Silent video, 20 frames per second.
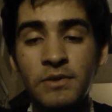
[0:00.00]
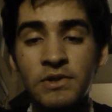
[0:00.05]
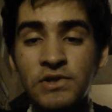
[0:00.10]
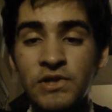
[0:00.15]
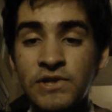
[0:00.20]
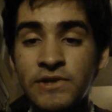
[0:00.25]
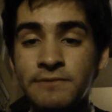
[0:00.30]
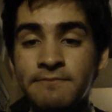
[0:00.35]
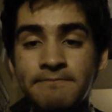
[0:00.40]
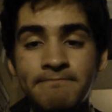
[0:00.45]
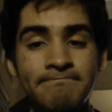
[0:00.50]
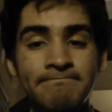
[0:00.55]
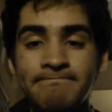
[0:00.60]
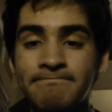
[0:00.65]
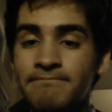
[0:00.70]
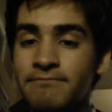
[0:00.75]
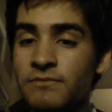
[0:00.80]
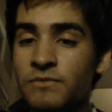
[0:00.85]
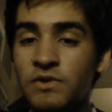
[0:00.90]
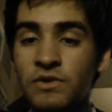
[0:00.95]
But just
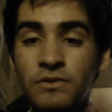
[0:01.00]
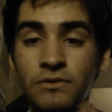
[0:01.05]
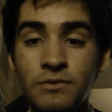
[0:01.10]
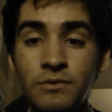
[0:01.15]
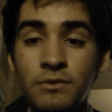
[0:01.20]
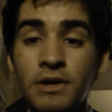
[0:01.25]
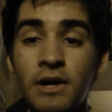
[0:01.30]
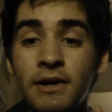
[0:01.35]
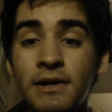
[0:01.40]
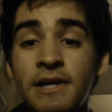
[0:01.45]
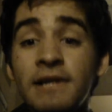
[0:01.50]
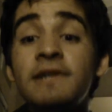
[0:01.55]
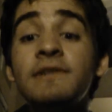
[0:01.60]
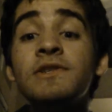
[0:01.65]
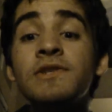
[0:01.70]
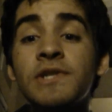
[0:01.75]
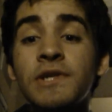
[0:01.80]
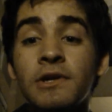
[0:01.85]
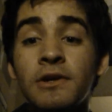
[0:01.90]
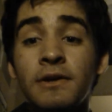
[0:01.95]
do not get
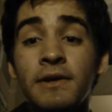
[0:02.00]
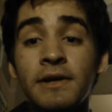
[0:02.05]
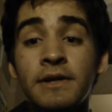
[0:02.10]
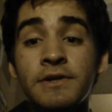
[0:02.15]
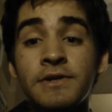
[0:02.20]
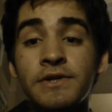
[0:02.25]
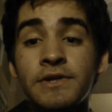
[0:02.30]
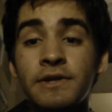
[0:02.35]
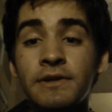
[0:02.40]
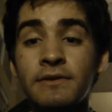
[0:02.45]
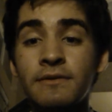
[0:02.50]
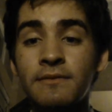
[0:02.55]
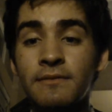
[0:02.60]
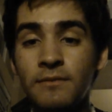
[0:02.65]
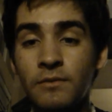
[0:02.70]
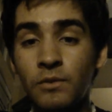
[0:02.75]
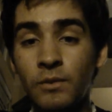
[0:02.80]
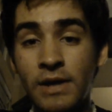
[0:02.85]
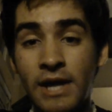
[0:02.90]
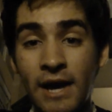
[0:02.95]
discouraged.
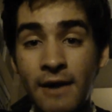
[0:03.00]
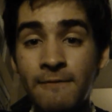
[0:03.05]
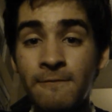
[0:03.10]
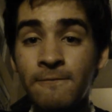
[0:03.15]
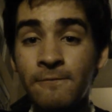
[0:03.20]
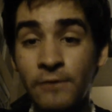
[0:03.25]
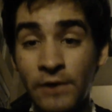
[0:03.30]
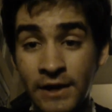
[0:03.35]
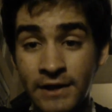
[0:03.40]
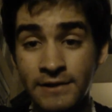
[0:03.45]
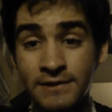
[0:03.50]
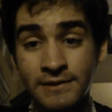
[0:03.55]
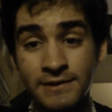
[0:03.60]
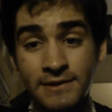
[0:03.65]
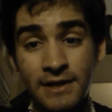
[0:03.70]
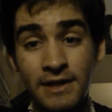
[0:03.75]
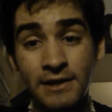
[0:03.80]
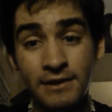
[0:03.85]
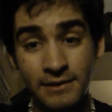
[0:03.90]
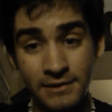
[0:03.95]
We have
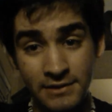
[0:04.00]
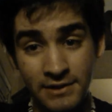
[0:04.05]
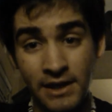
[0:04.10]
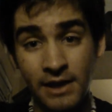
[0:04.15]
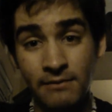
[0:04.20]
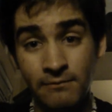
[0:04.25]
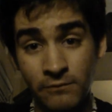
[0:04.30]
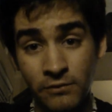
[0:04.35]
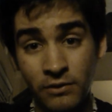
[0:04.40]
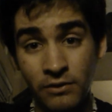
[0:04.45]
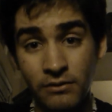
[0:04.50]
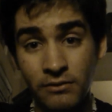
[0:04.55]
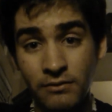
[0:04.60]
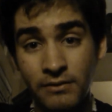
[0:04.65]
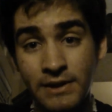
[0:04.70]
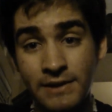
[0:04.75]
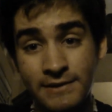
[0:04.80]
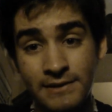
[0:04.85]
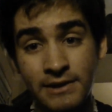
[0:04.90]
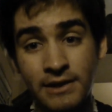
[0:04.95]
friends in this game for a
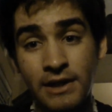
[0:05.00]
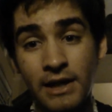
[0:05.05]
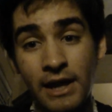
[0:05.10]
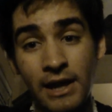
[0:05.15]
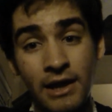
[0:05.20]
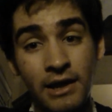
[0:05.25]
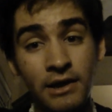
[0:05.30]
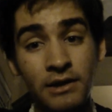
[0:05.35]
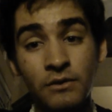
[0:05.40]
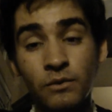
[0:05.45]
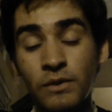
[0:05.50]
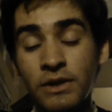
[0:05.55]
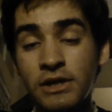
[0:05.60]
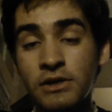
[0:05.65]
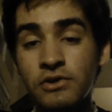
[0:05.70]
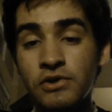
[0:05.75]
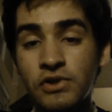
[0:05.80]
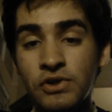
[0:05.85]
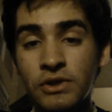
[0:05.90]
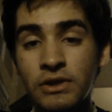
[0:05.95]
reason, and we
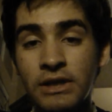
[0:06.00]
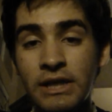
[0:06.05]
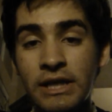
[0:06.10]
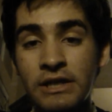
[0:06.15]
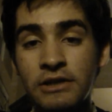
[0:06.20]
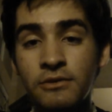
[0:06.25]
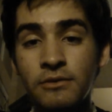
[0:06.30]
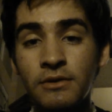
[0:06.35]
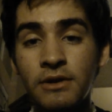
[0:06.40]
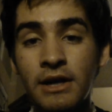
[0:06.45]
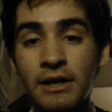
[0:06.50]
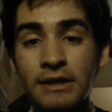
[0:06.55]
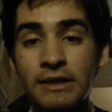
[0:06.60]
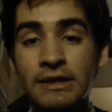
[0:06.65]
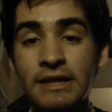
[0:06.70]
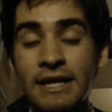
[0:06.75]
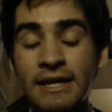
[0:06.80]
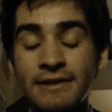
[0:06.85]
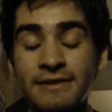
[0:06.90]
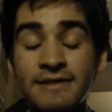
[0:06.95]
usually do not
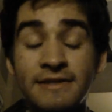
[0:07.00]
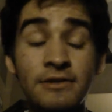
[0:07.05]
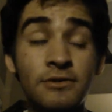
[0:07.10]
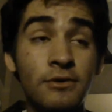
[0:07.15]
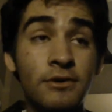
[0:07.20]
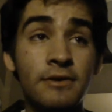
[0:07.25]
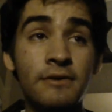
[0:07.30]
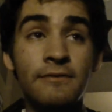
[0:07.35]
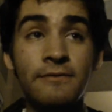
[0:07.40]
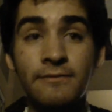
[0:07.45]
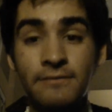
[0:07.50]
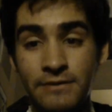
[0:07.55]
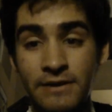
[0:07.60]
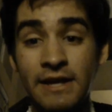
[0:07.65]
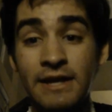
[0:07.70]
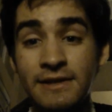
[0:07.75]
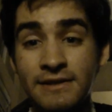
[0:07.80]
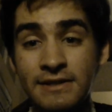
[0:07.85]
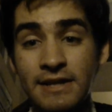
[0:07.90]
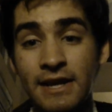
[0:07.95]
let sort of
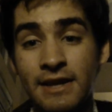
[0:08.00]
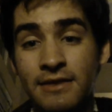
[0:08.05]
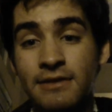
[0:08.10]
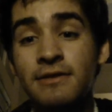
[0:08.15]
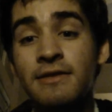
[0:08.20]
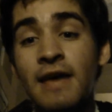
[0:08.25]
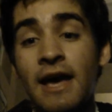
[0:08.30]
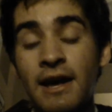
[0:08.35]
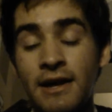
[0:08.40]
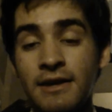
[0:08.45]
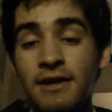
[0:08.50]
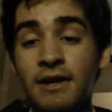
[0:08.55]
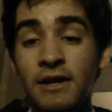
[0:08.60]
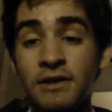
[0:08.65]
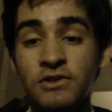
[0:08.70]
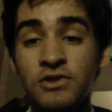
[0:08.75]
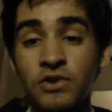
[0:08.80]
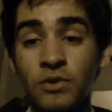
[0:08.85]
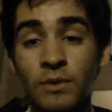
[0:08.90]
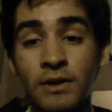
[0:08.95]
things like that
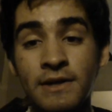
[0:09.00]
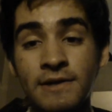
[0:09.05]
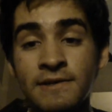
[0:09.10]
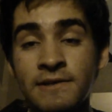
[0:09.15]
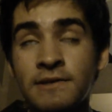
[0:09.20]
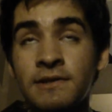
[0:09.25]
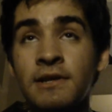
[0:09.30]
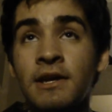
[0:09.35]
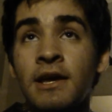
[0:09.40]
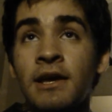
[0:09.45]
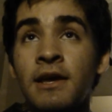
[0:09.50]
get to us.